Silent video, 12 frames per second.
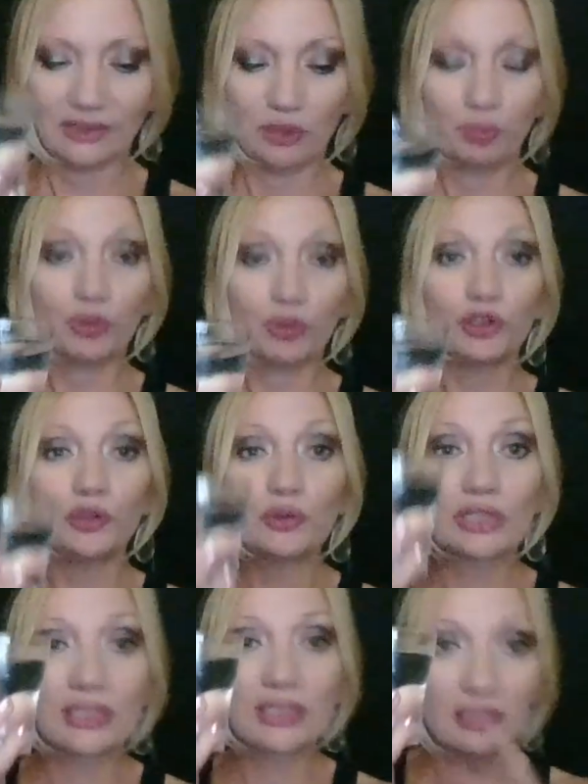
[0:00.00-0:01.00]

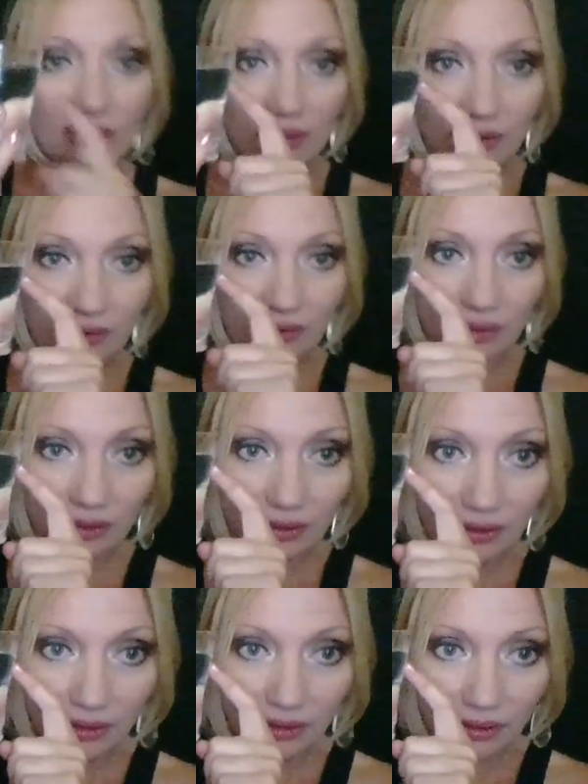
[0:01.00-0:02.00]
produces
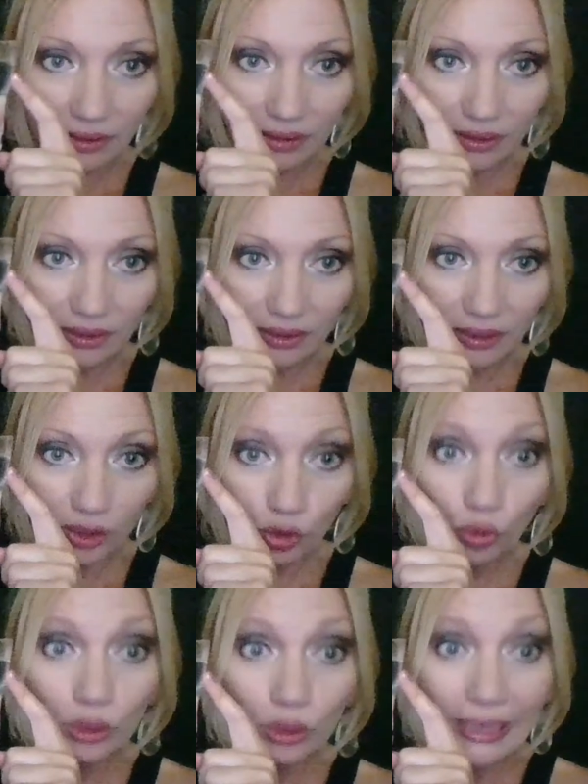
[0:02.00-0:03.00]

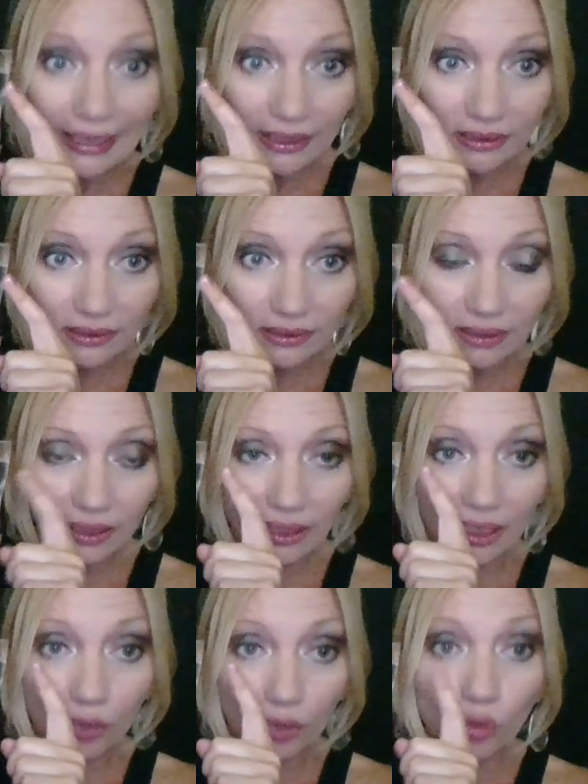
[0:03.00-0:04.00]
Kool-Aid
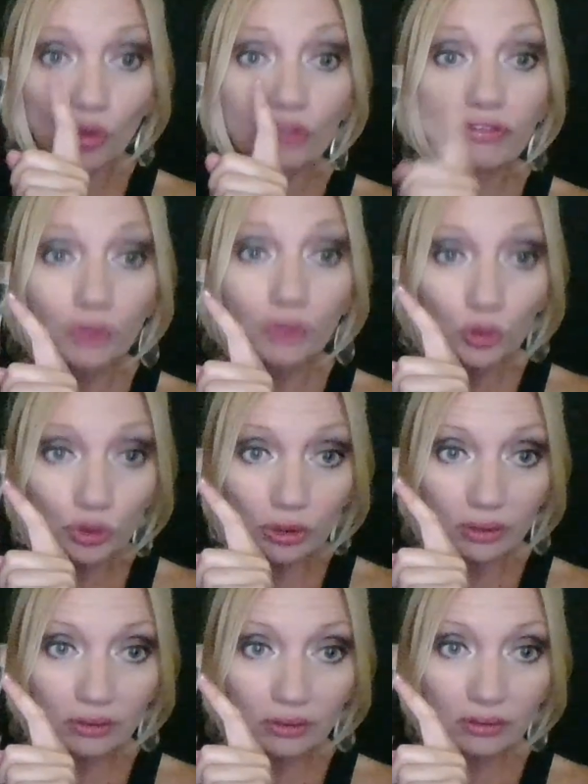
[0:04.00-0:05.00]
or food,
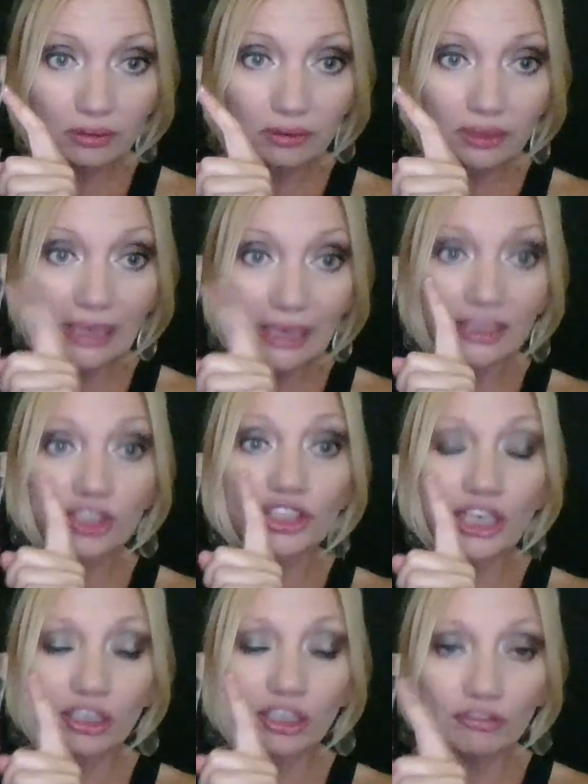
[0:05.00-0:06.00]

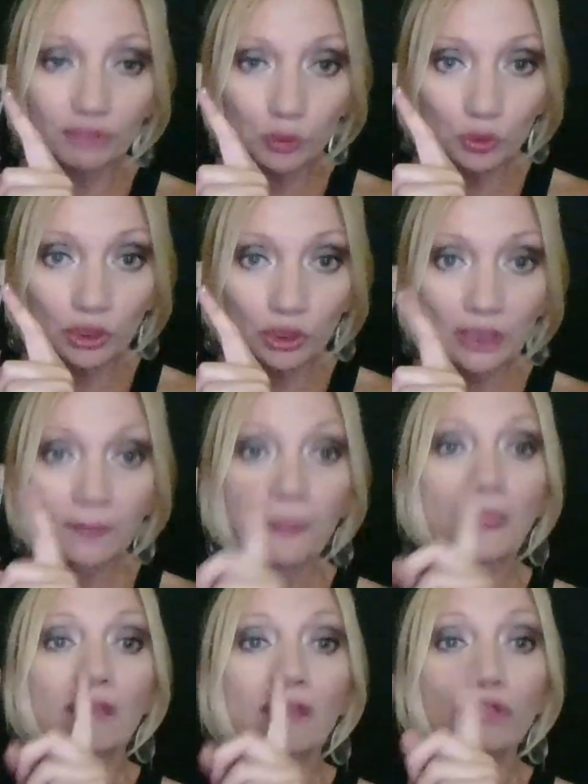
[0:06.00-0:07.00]
energetic food
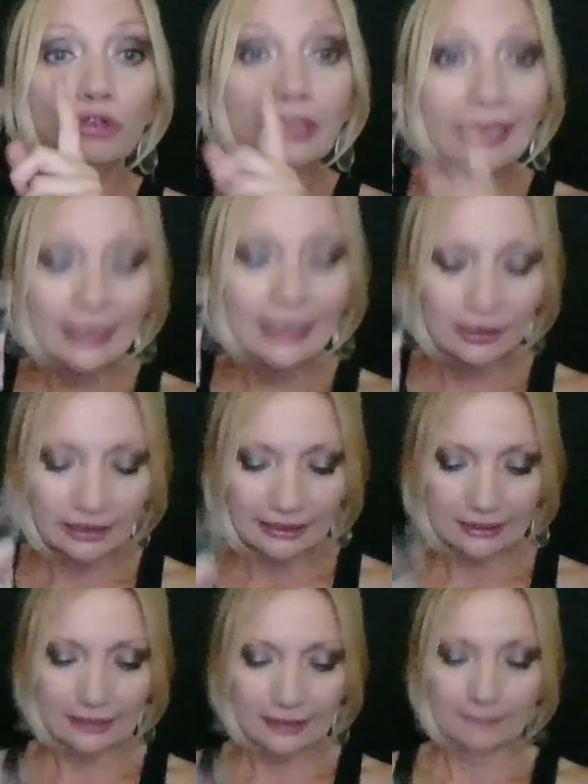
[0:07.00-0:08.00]
for the
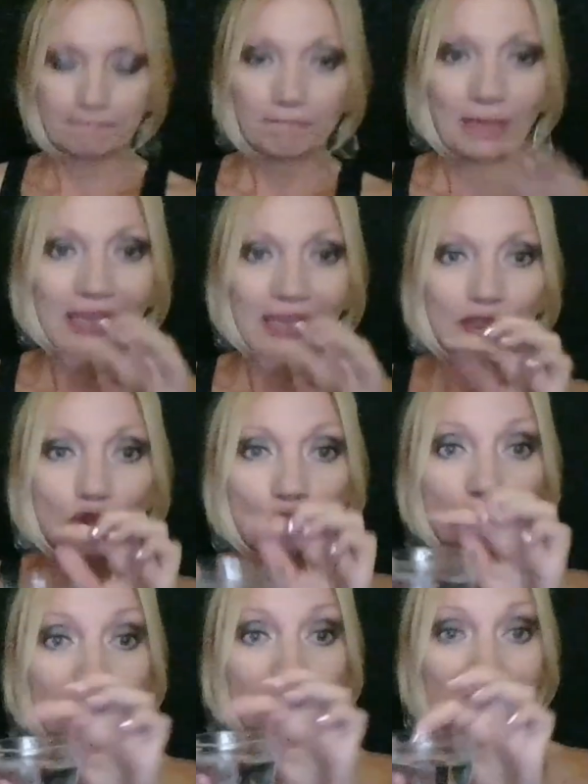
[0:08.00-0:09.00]
aliens, and
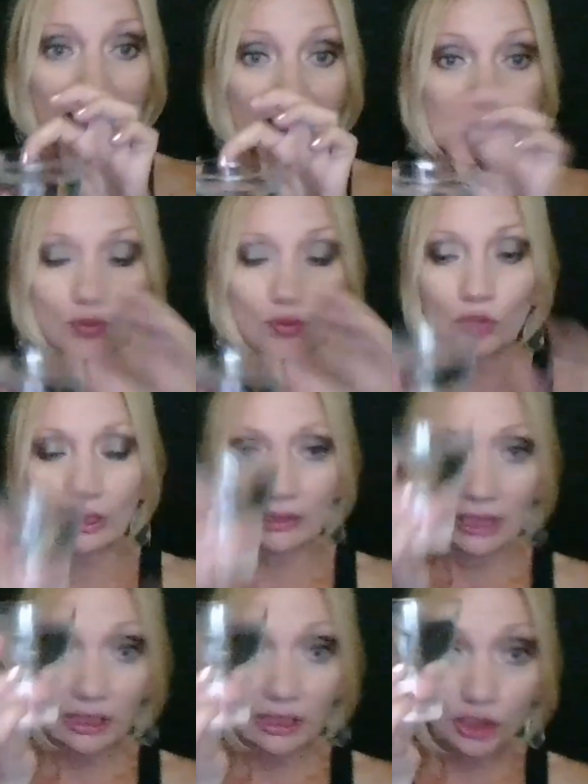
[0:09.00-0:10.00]
so this is what
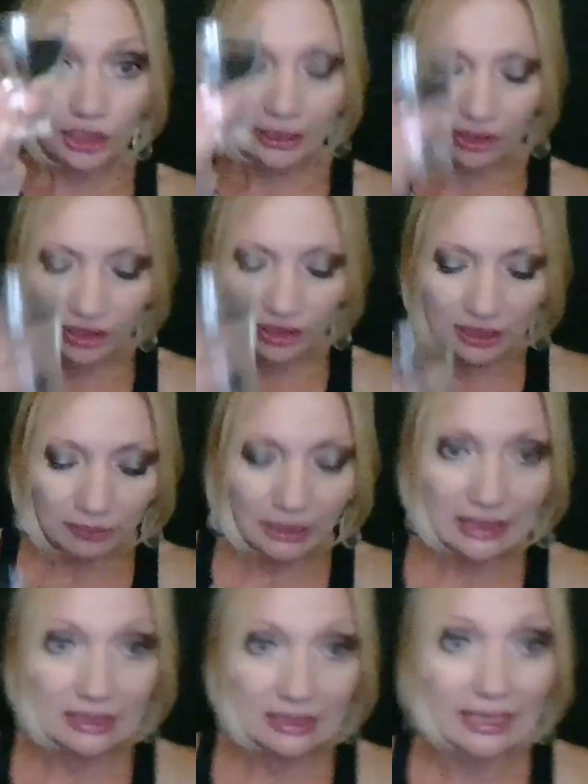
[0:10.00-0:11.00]
triggers them,
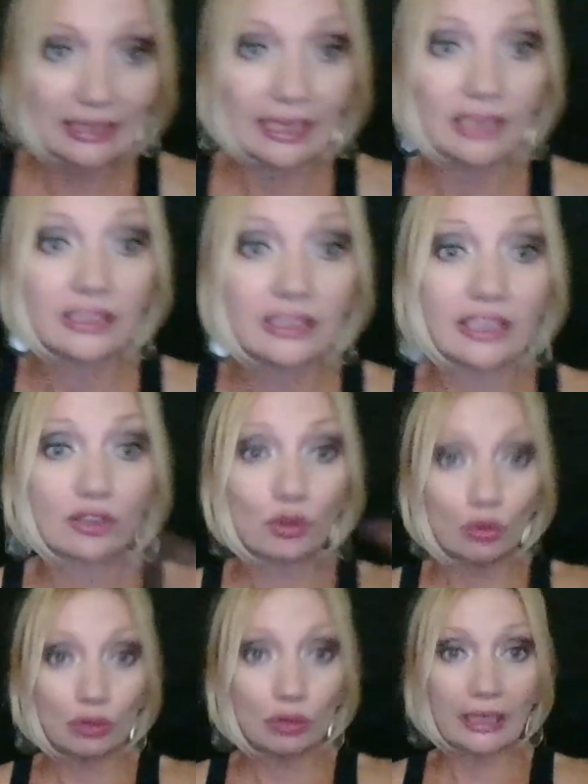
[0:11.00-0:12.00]
is that alien
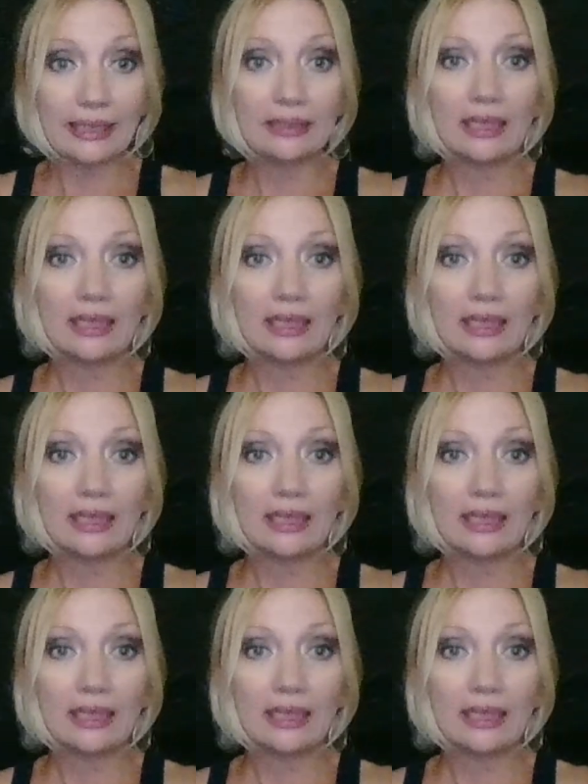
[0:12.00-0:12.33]
Kool-Aid